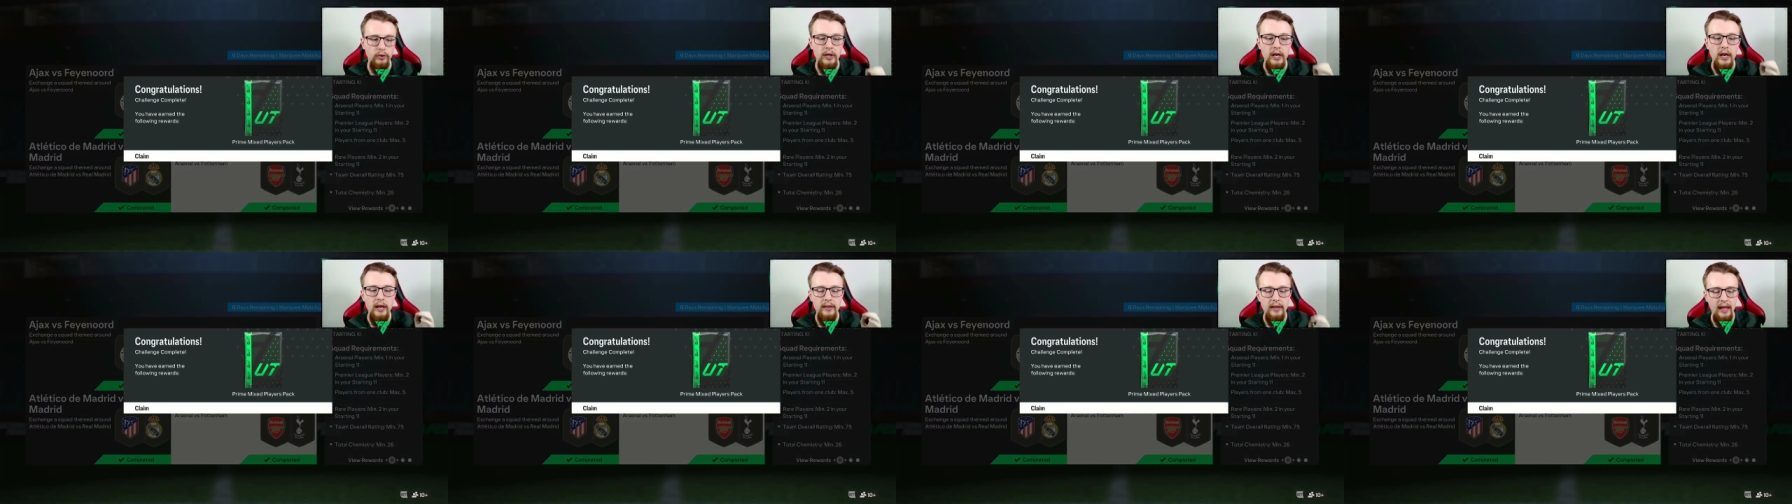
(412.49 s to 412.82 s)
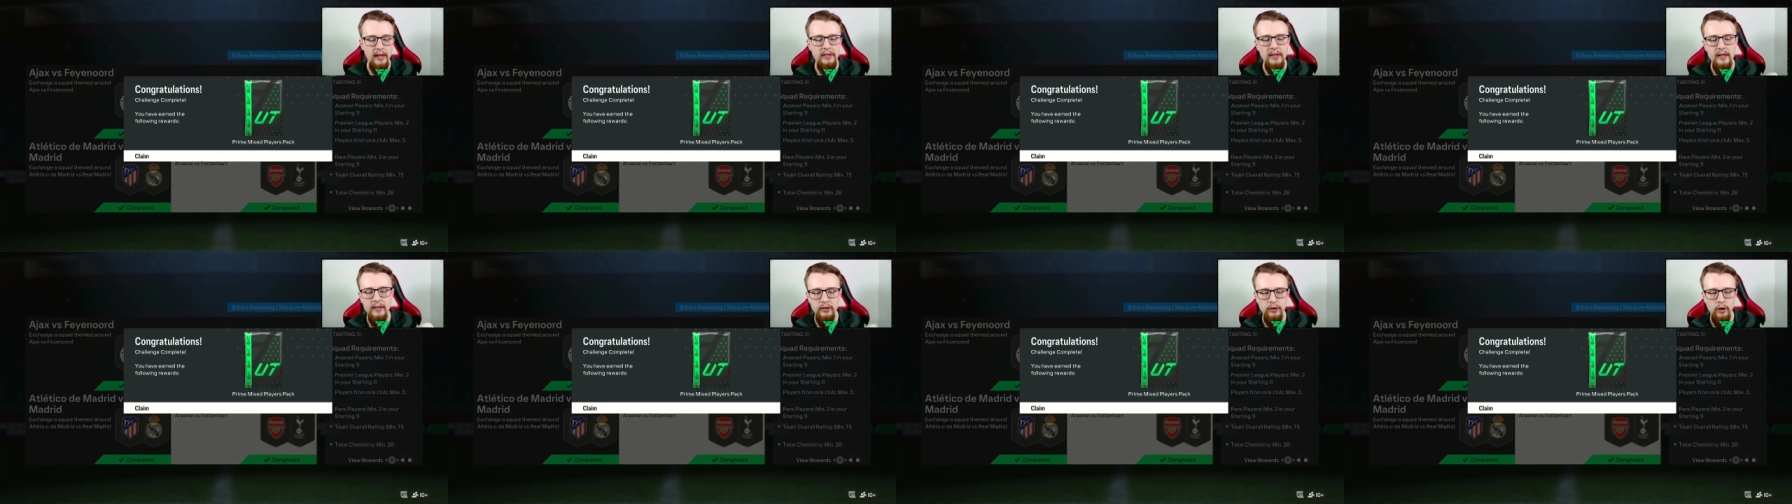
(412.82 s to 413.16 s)
The
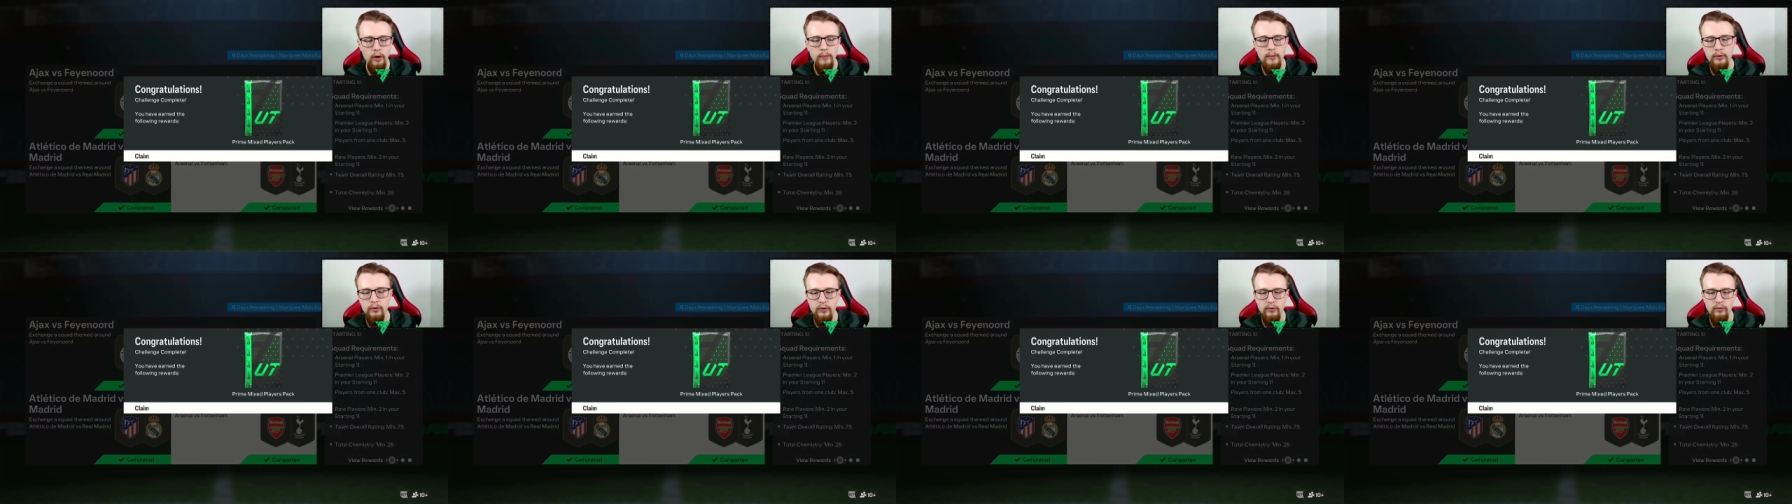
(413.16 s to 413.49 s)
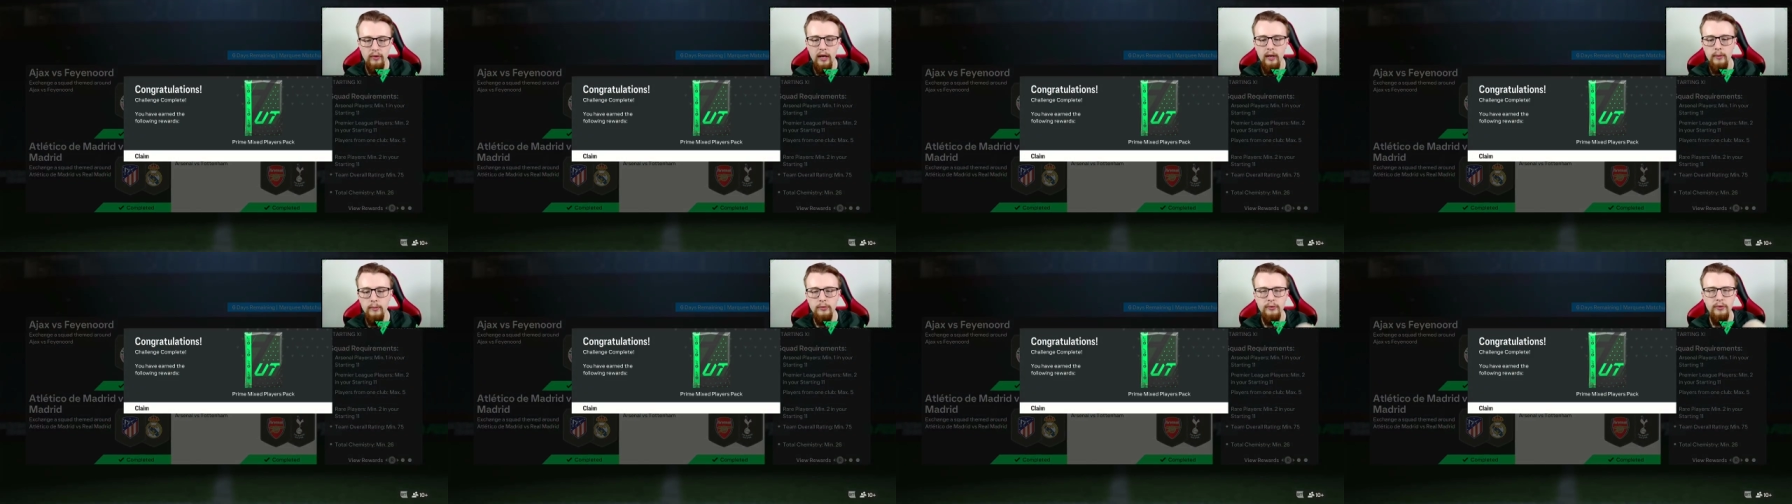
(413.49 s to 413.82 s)
Atletico Madrid
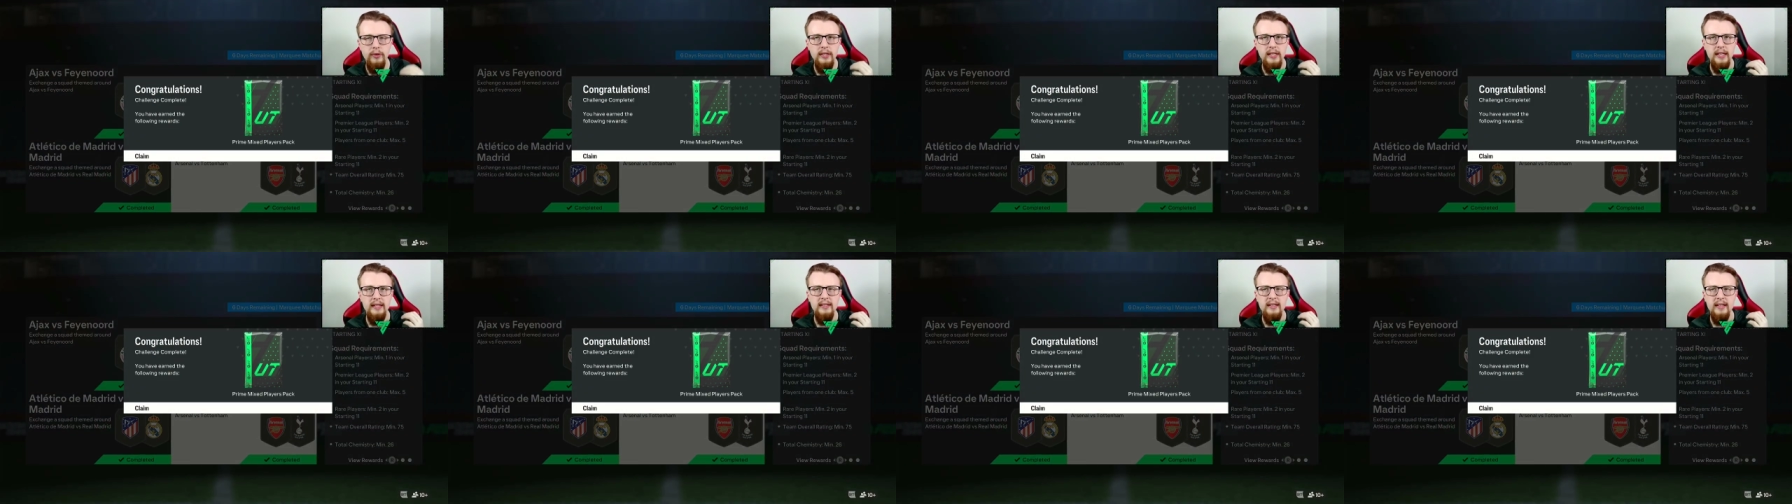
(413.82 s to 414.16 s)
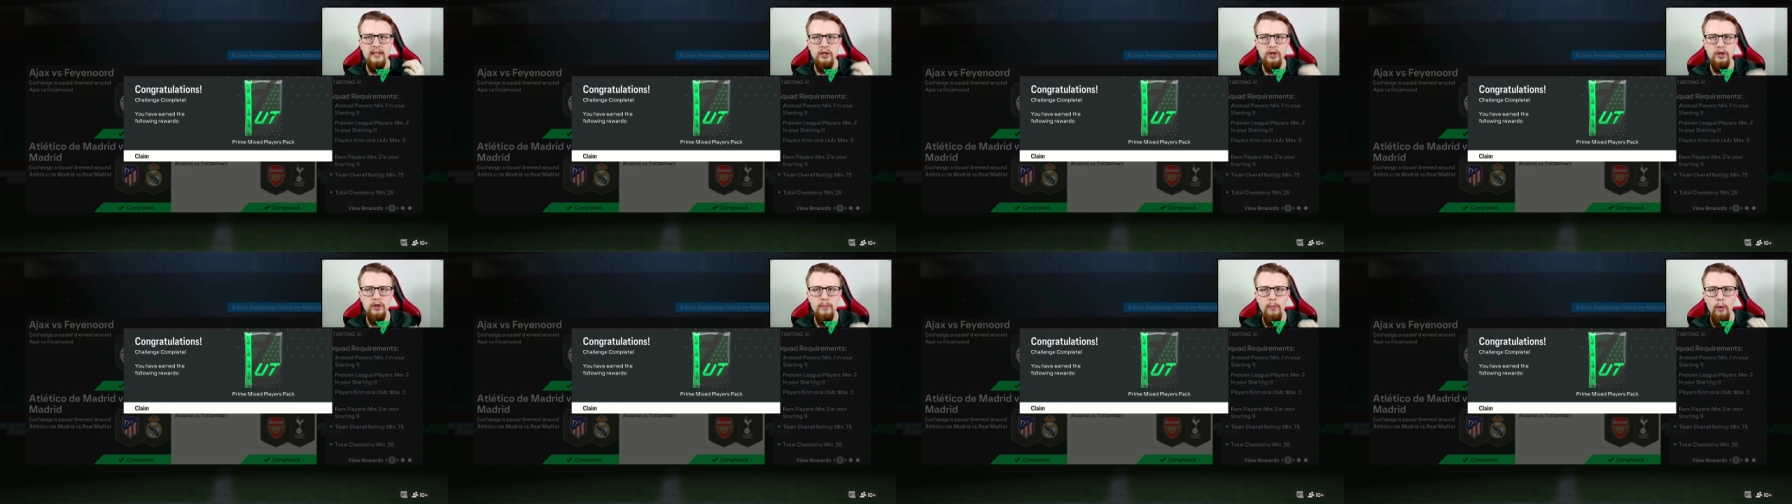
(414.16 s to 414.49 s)
Real Madrid is a
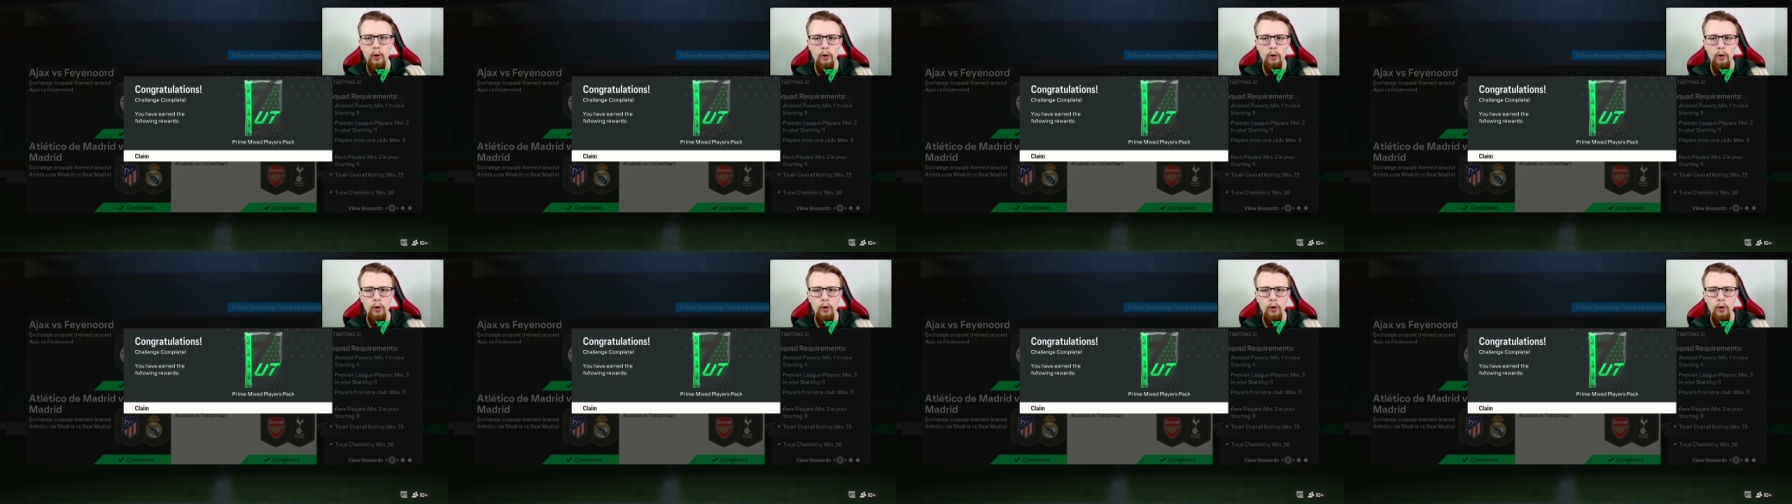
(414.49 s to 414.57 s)
small